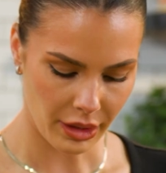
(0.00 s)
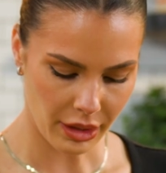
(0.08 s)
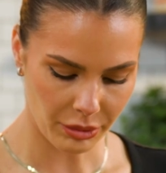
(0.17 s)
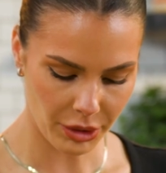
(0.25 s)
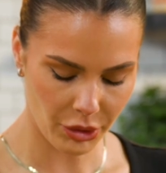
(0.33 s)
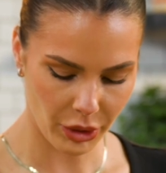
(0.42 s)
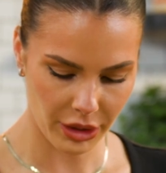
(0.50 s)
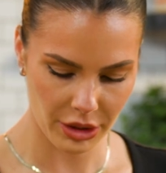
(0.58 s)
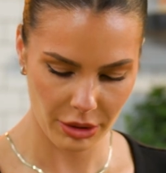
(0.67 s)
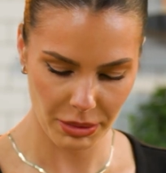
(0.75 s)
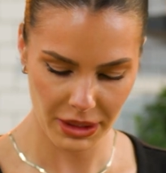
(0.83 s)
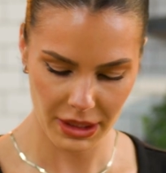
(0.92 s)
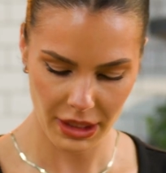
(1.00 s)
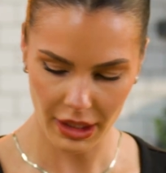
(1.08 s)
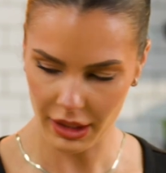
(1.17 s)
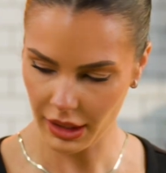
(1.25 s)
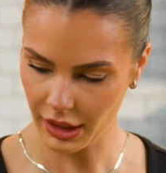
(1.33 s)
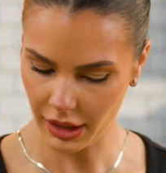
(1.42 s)
Now we're going to be
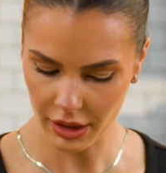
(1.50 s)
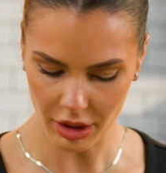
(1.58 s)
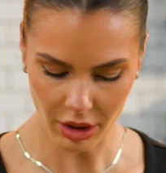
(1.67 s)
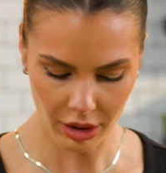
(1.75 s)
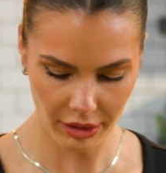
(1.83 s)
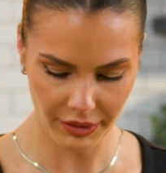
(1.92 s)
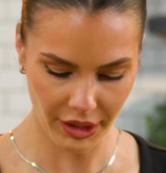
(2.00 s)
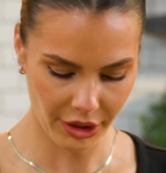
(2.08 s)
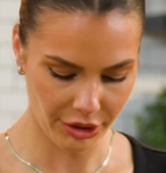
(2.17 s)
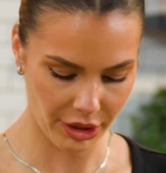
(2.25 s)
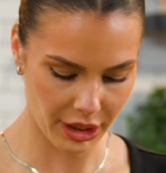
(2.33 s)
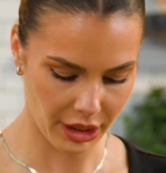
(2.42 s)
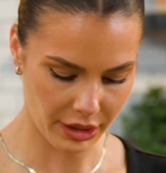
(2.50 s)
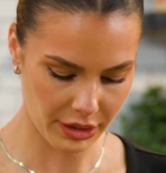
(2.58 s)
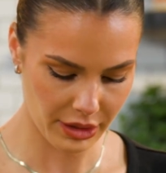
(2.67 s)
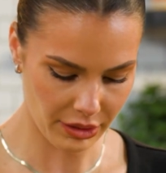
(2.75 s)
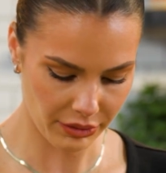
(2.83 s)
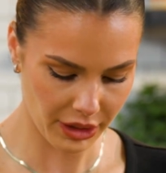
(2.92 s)
taking all of our
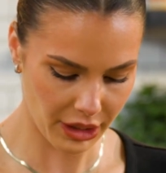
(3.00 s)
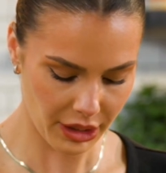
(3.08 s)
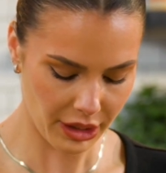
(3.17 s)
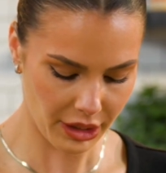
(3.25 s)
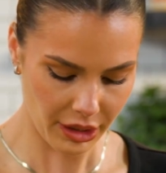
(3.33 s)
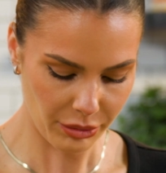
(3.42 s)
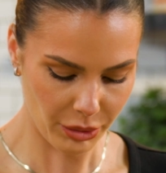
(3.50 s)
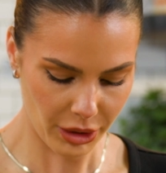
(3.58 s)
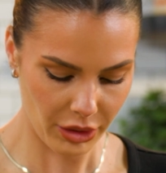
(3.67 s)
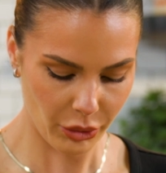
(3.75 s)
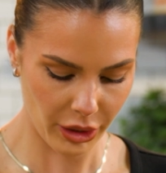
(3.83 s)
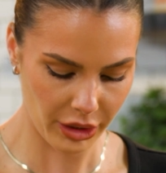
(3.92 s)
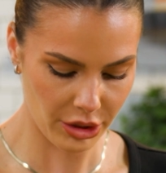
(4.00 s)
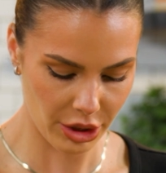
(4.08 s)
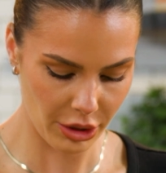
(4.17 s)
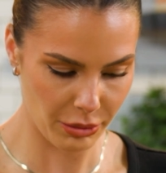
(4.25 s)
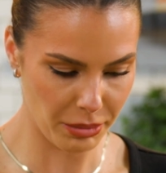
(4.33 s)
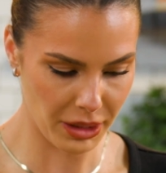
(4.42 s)
ingredients over here, and we're going
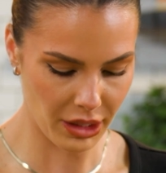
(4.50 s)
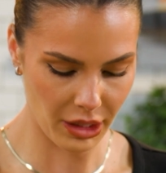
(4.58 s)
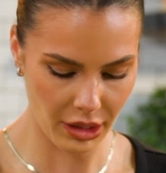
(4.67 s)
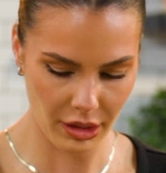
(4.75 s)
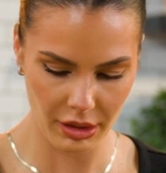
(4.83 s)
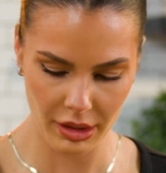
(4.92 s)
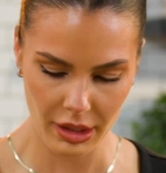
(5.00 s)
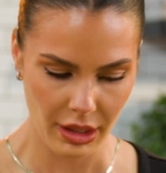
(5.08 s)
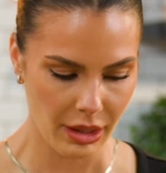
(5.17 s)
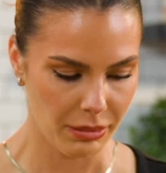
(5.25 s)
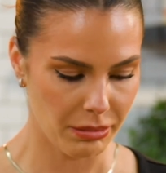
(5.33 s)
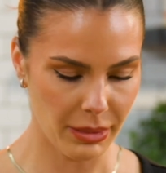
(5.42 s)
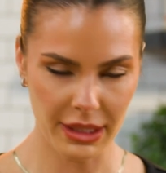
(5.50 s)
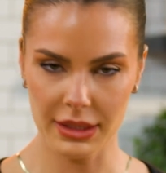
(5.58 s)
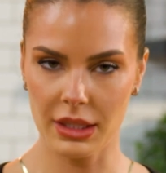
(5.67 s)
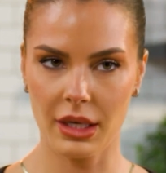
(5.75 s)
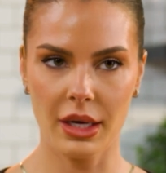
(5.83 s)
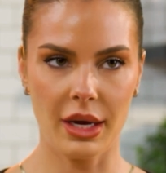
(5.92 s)
to be
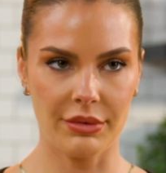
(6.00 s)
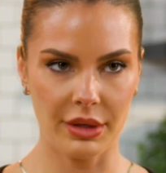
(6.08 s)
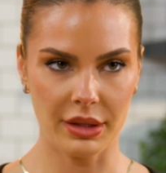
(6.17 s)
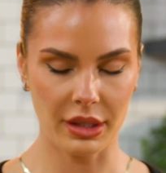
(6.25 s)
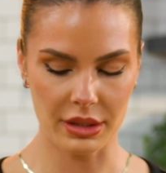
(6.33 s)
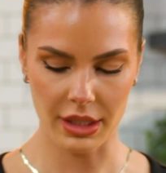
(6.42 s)
mixing everything